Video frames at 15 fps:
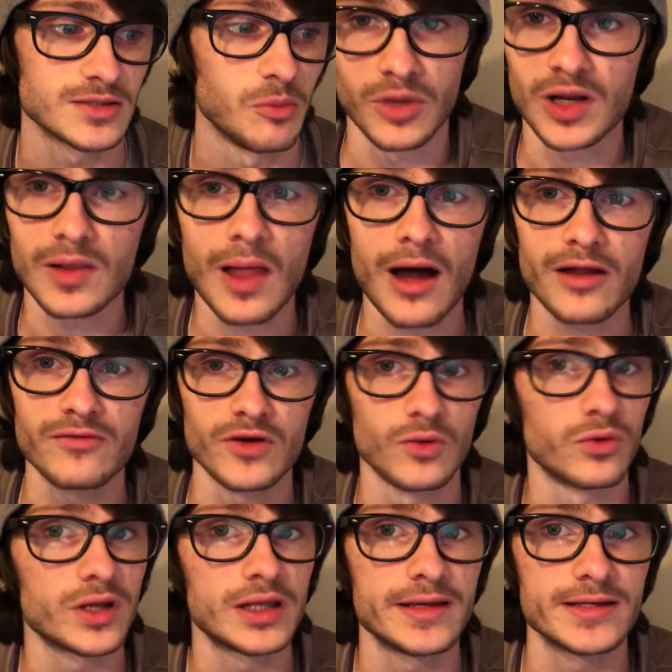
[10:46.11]
But a lot of it
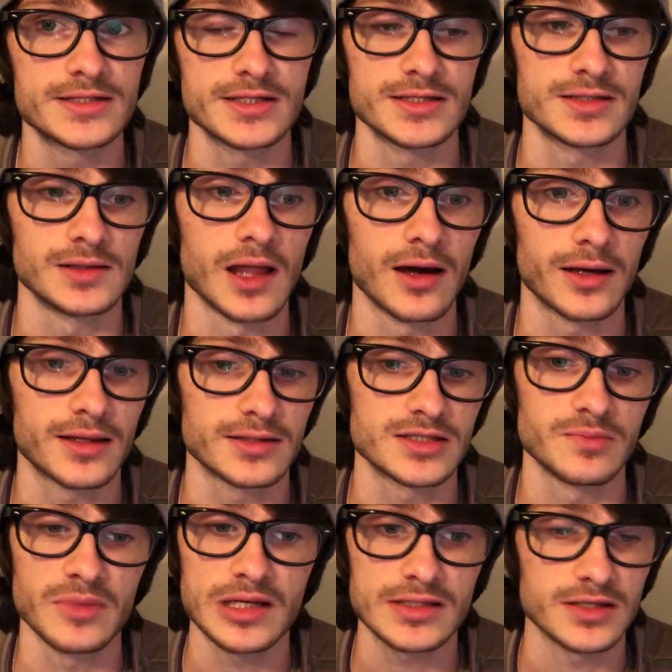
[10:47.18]
really is just luck. It's a
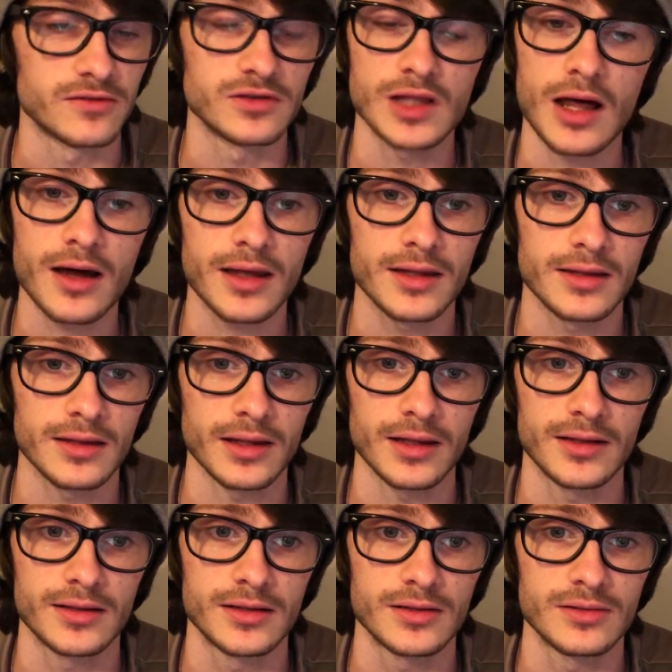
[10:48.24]
mix of luck
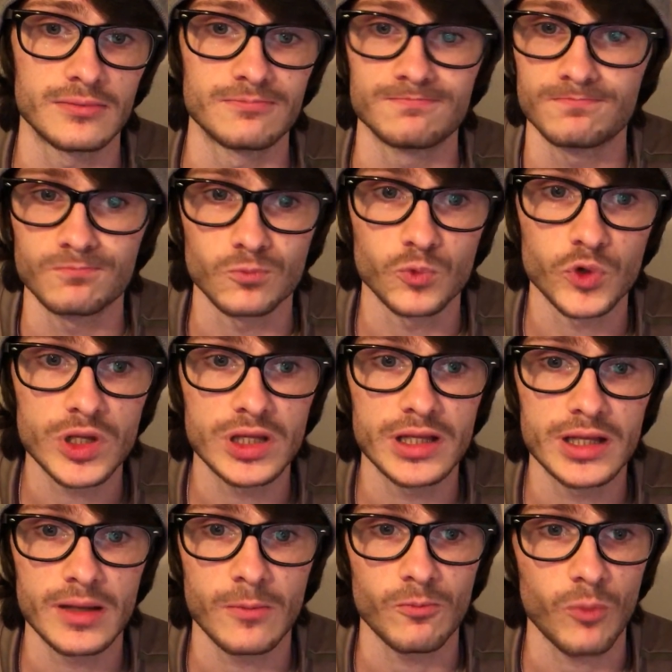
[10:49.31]
and
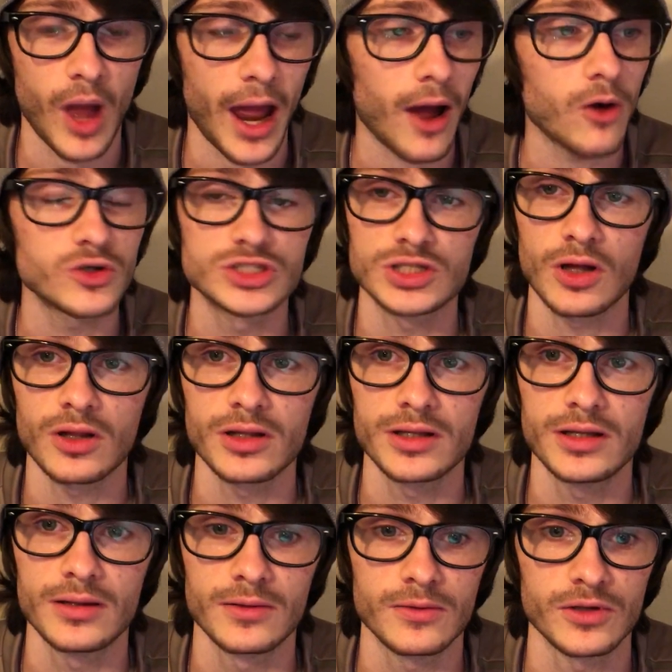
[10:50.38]
really how
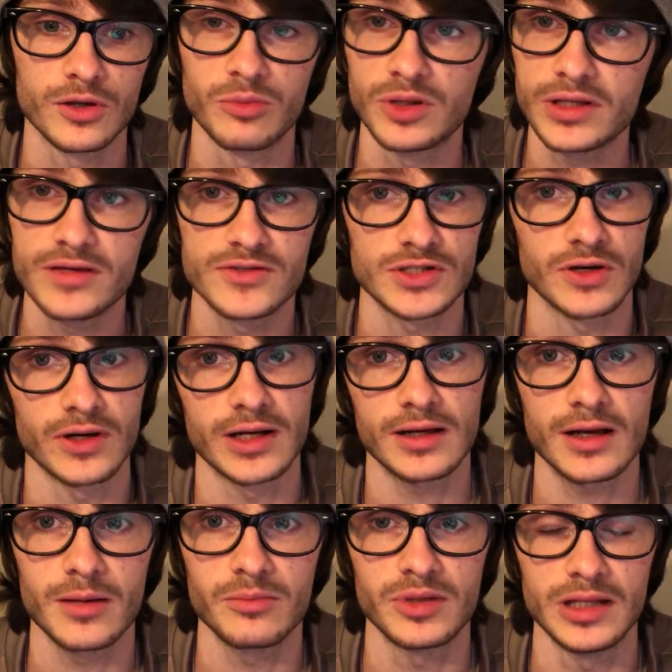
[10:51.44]
solid your beliefs are in a
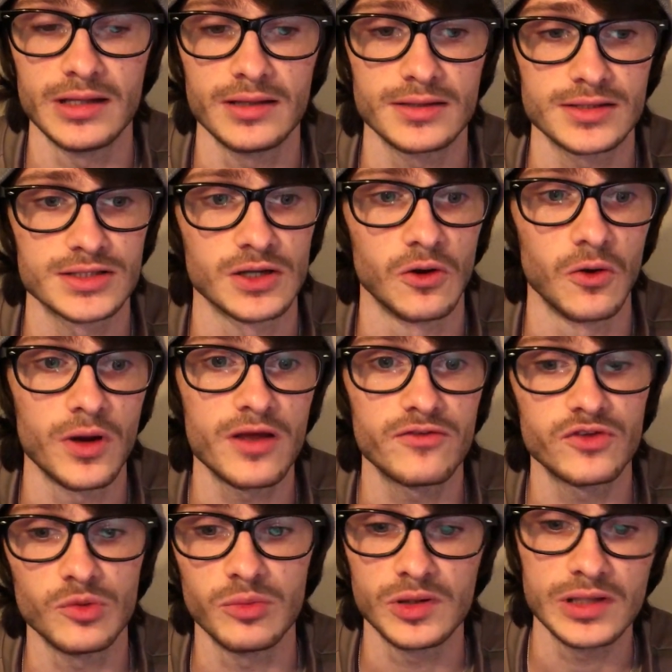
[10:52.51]
company. So
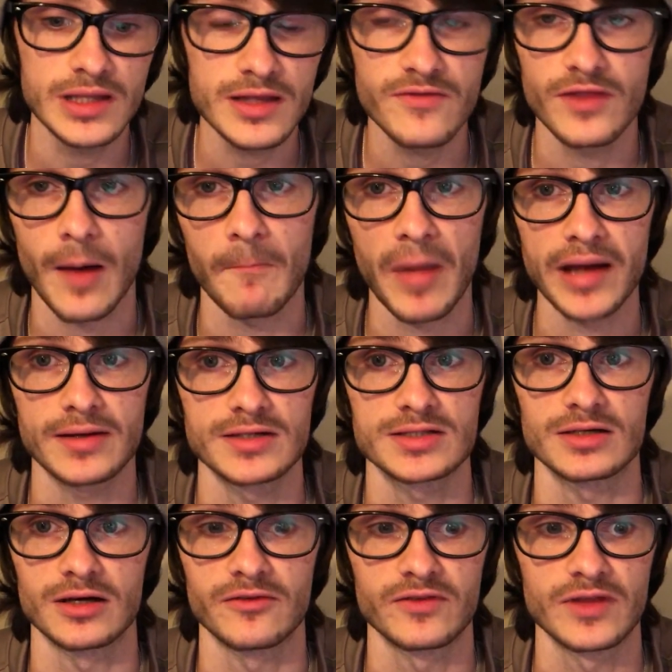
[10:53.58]
if you believe that
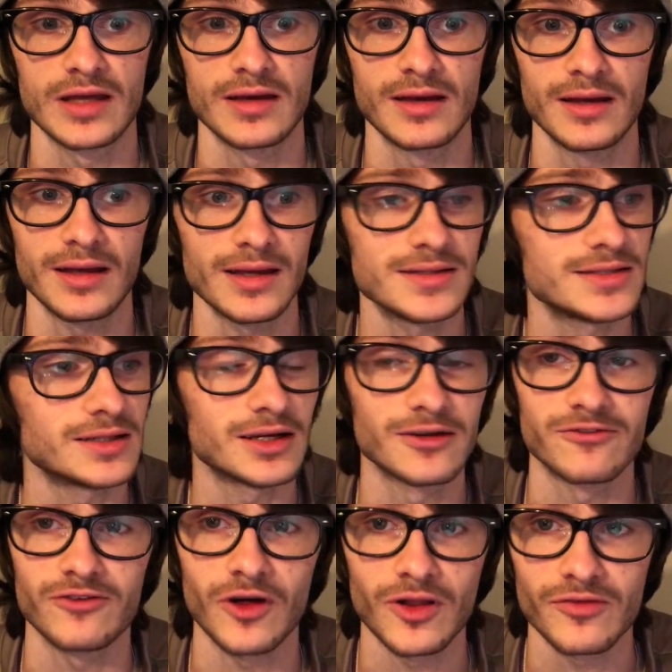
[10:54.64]
Microsoft isn't going to
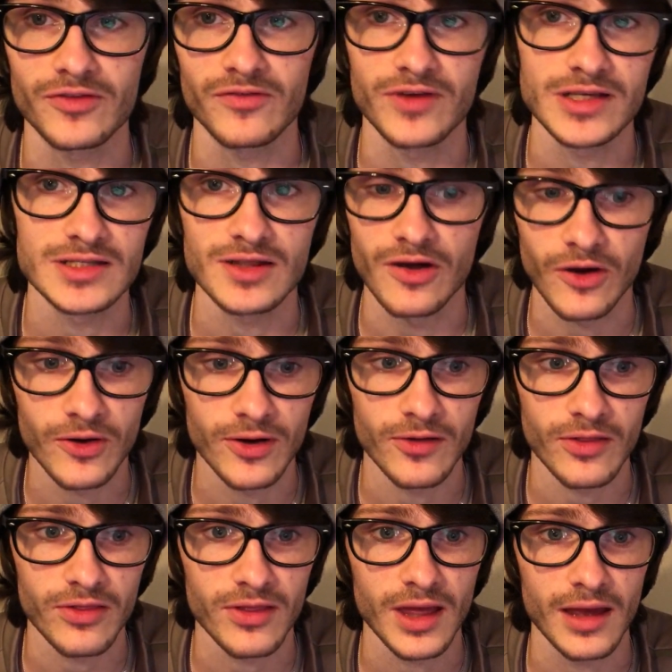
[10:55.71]
fall off the face of the
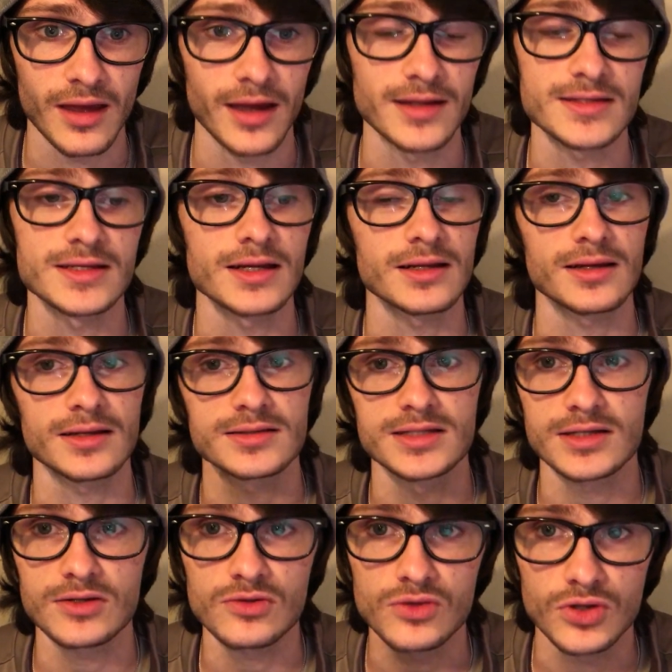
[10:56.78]
earth and is going to
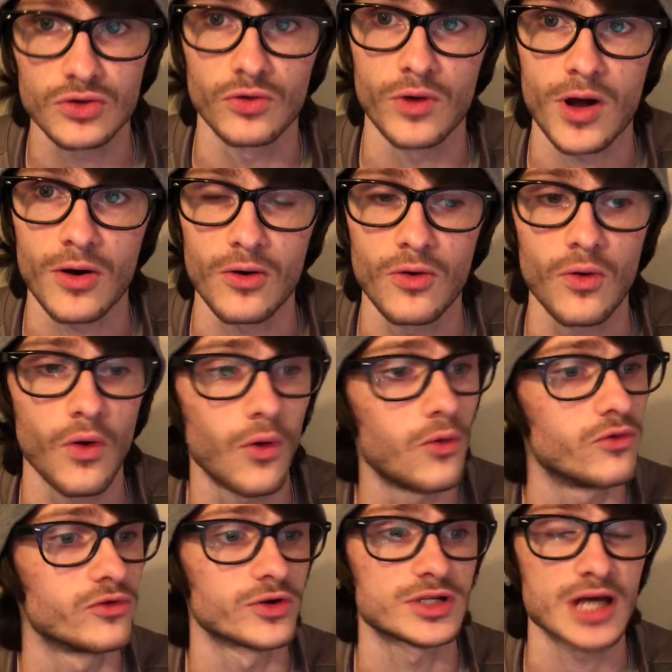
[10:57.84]
continue to grow
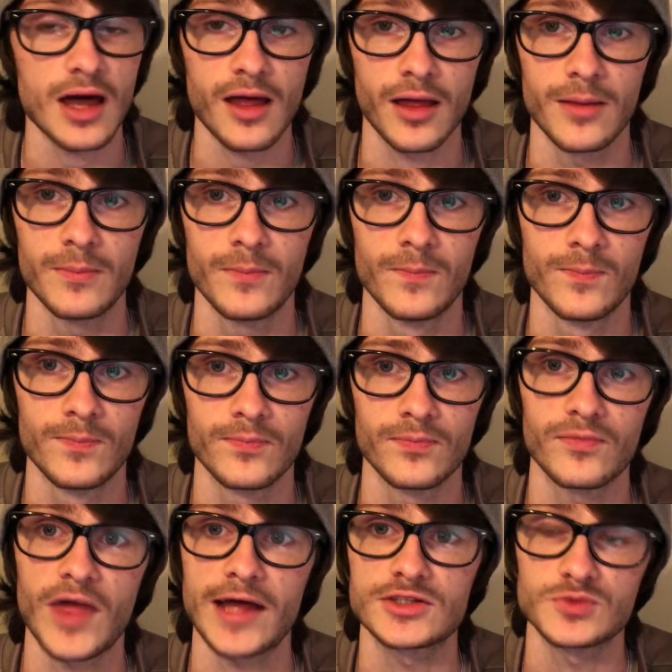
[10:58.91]
over time,
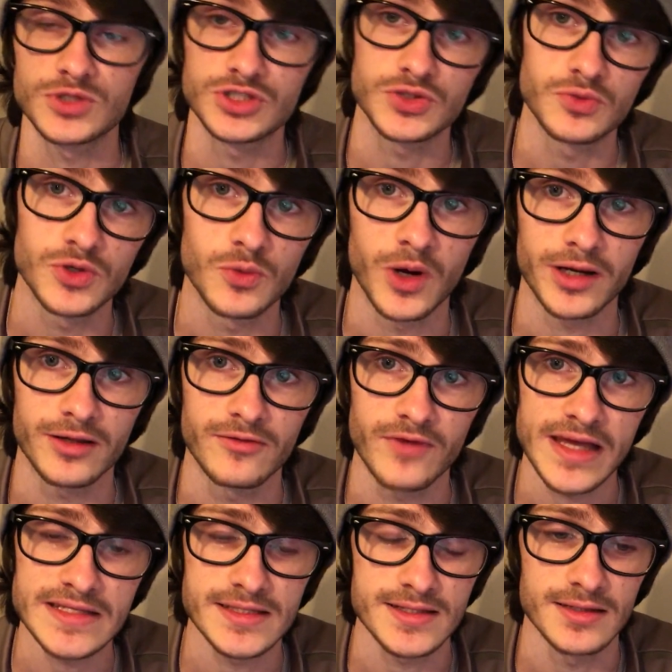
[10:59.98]
that's what you would want to
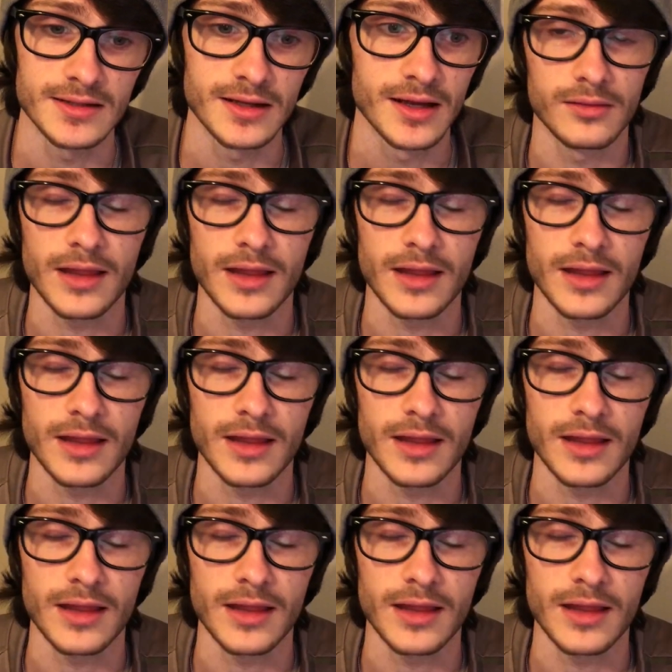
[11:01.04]
invest in.